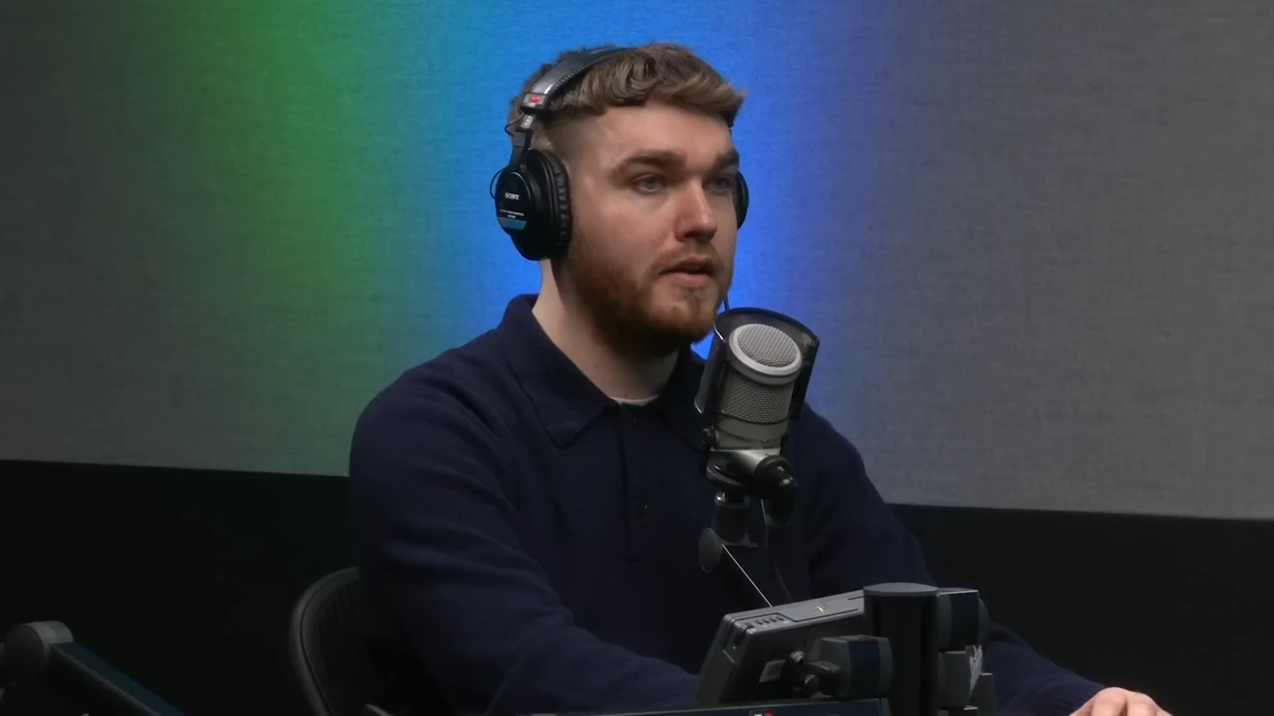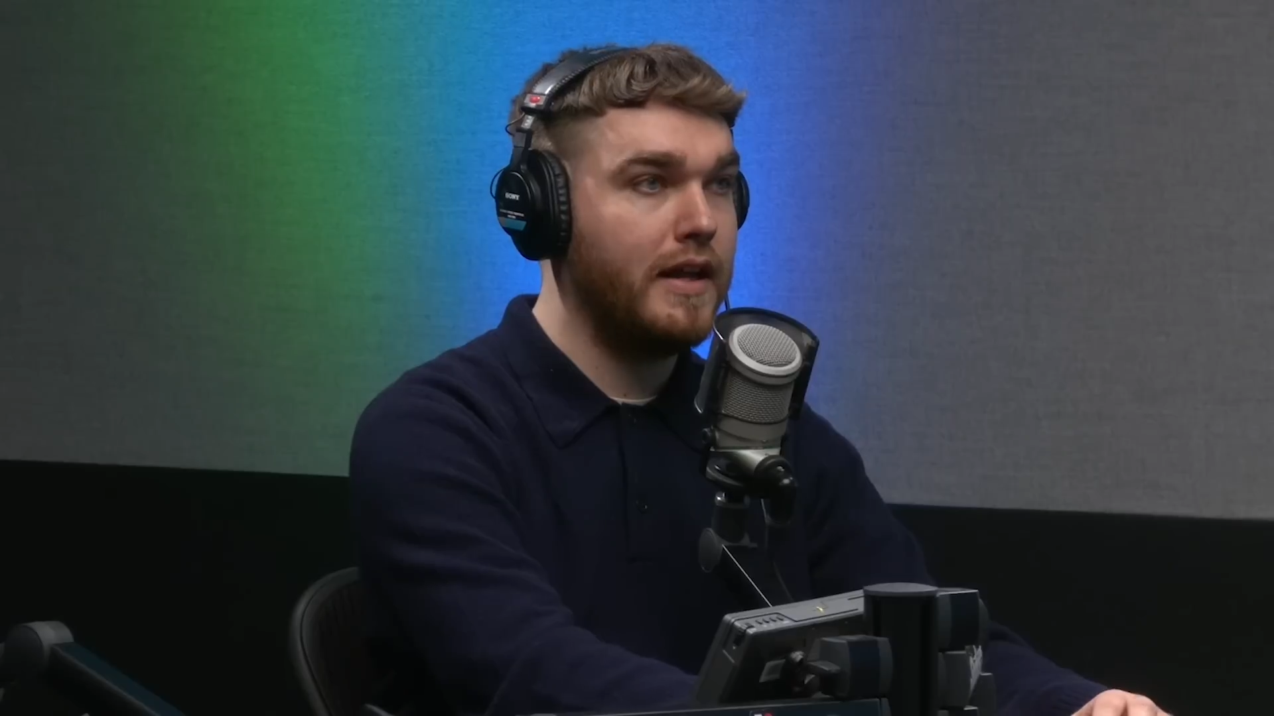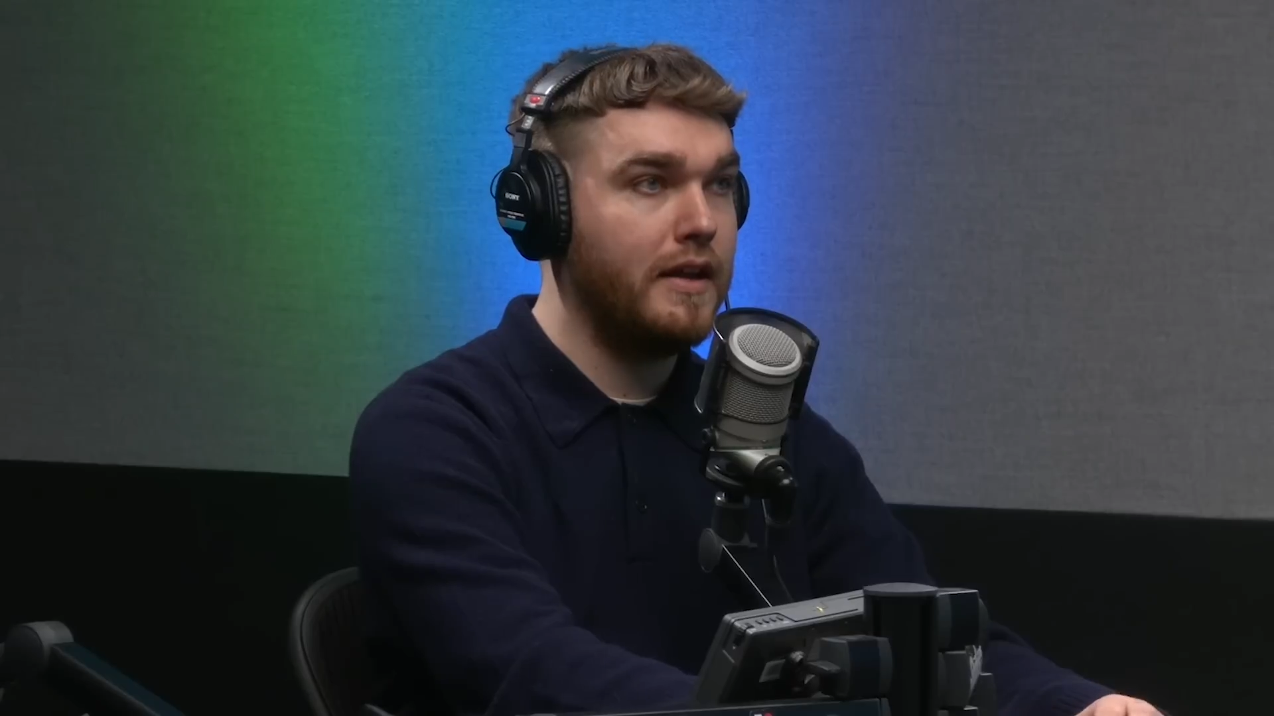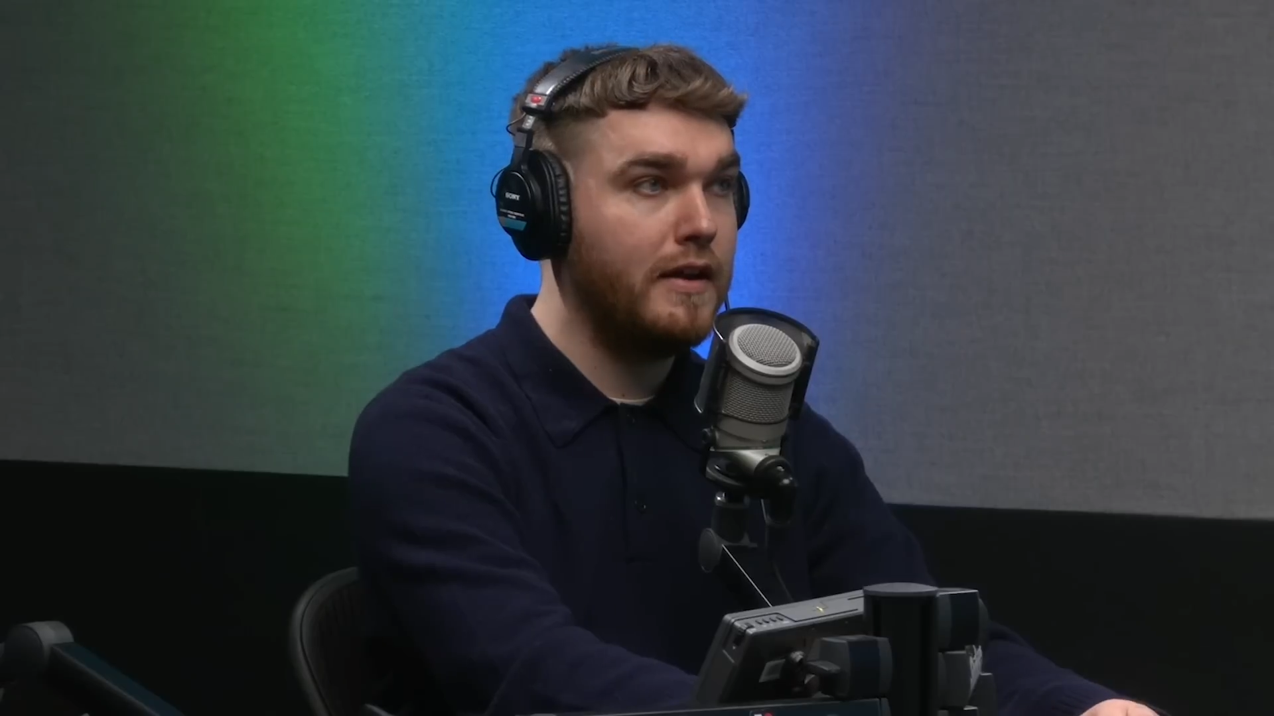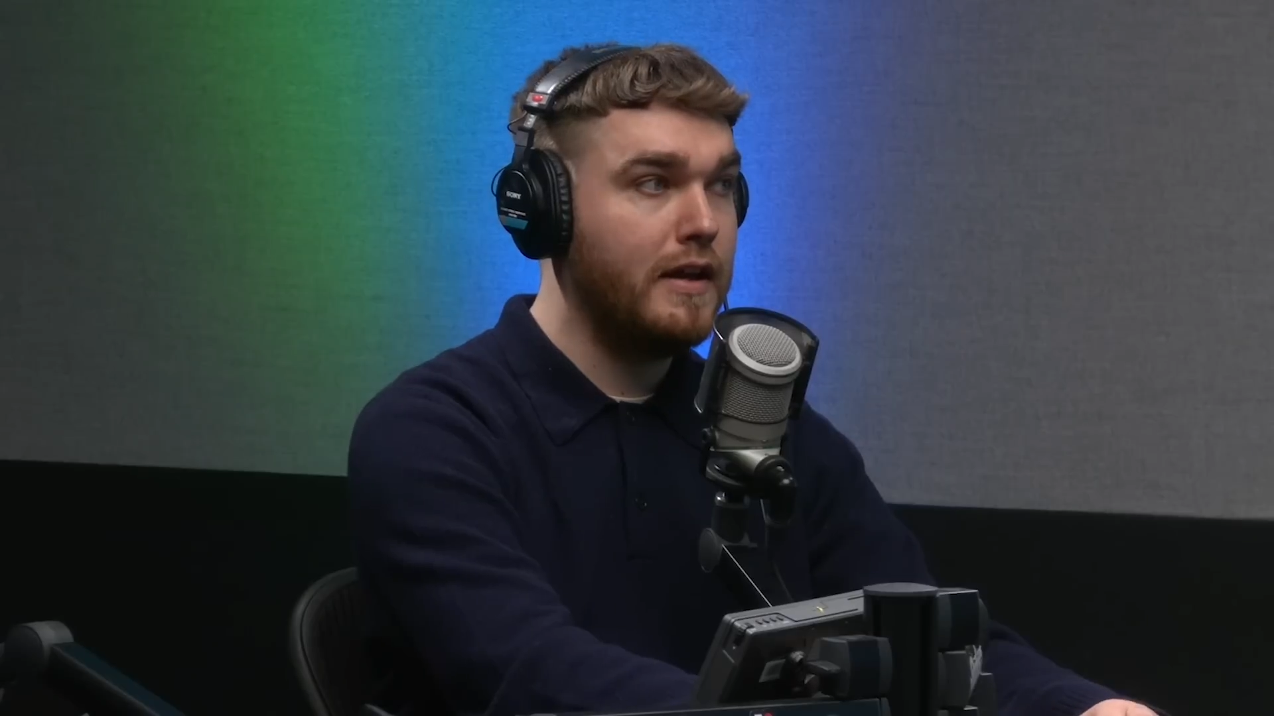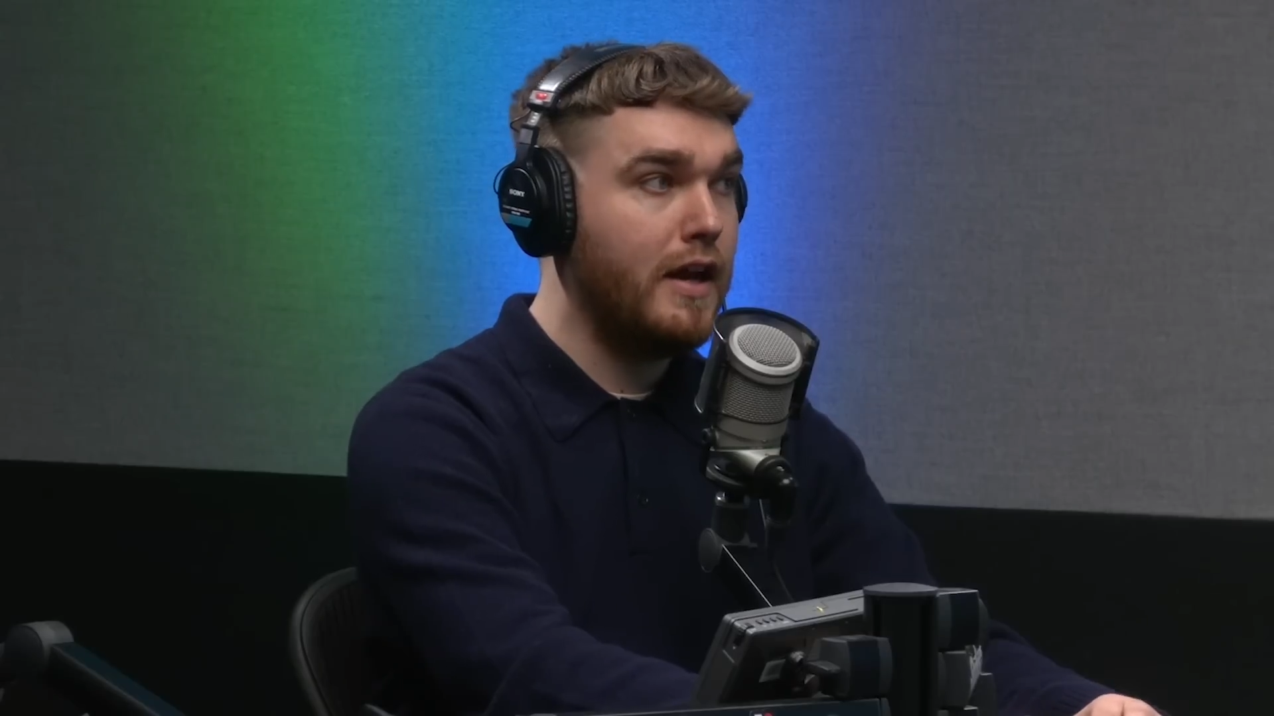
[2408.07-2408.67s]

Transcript: did